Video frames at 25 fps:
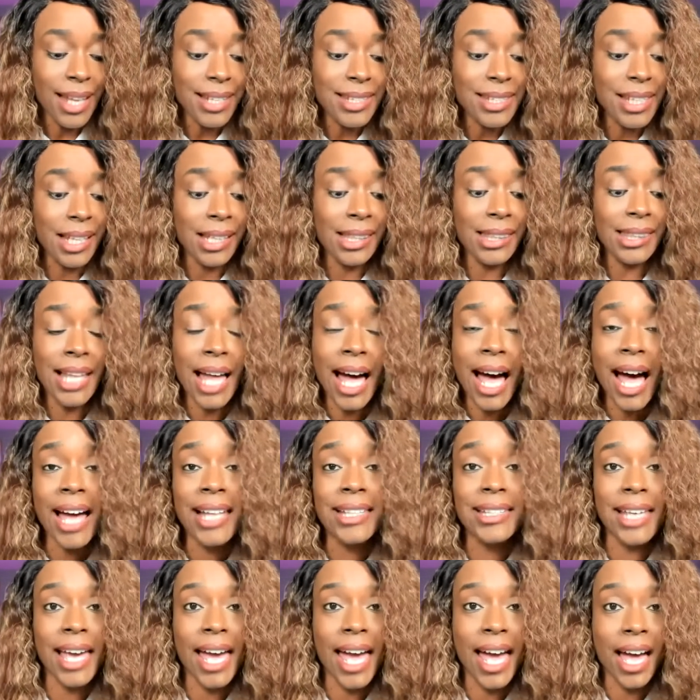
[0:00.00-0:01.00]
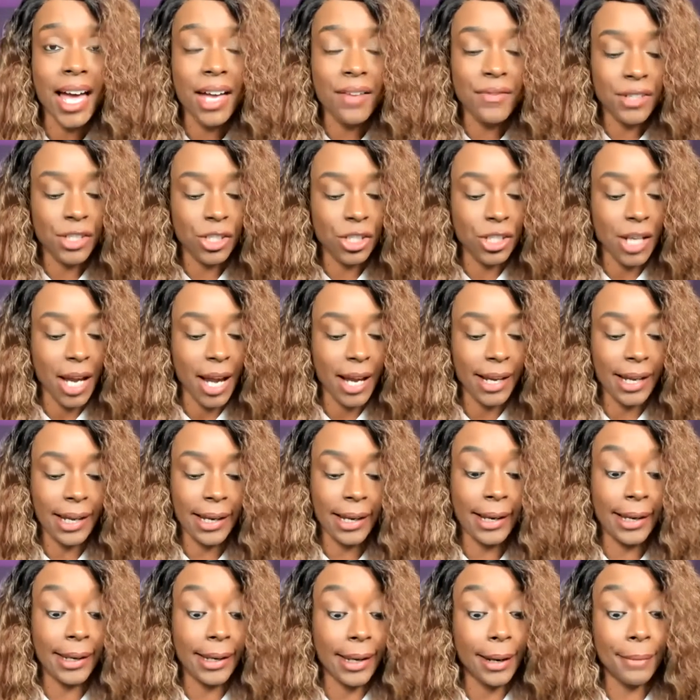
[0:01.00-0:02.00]
lot to have in
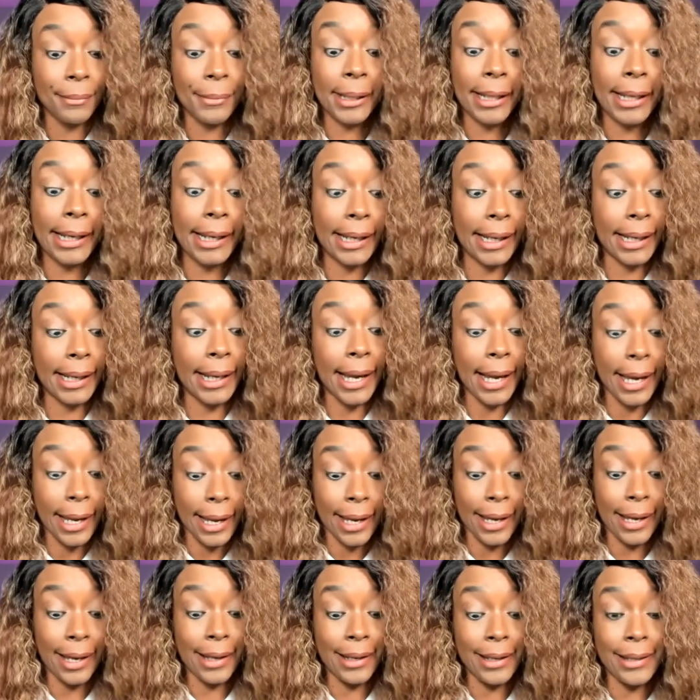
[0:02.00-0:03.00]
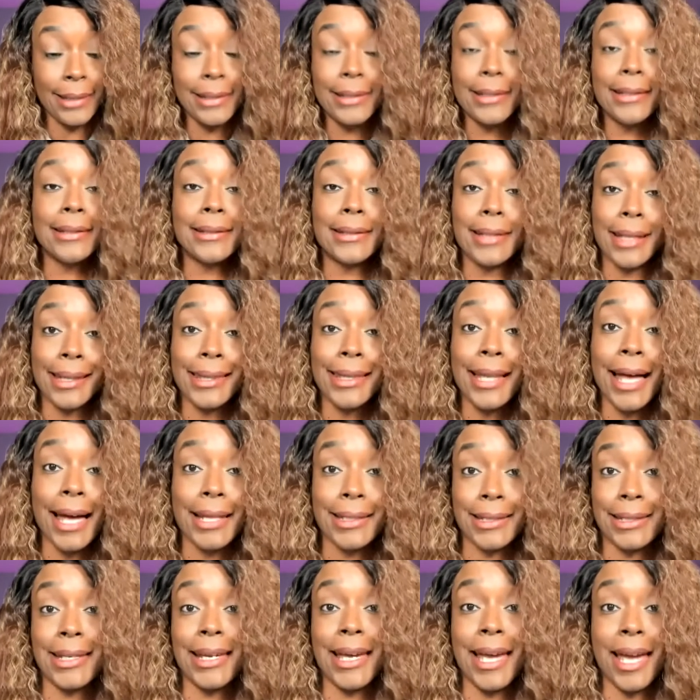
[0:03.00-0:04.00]
checking. And I'm like, yeah, it is a lot
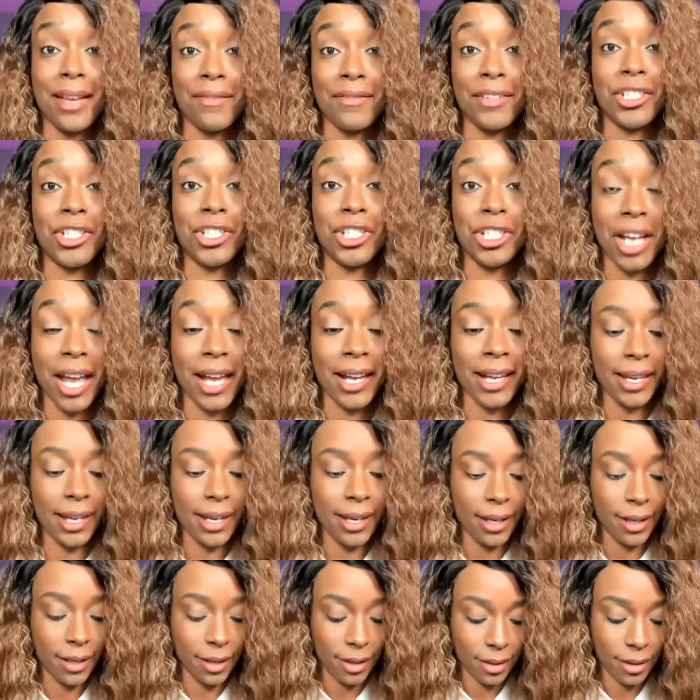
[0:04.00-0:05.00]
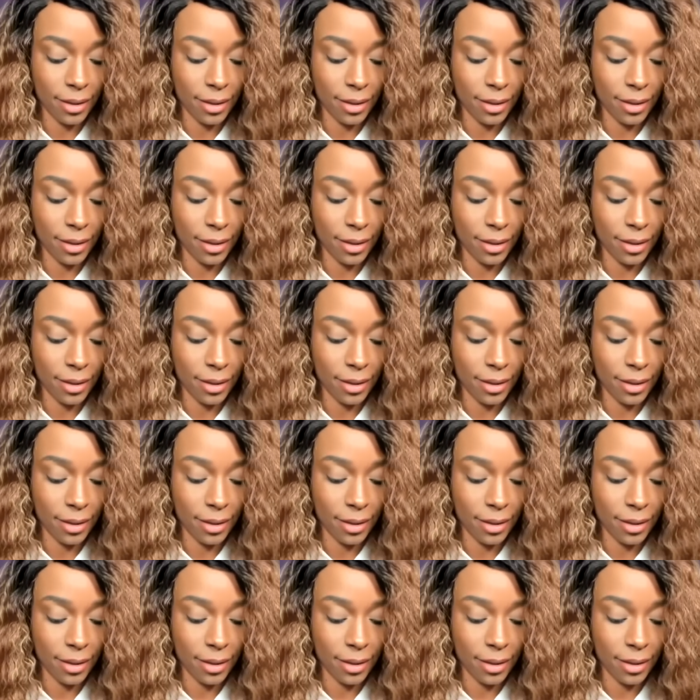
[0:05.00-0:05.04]
to have in checking.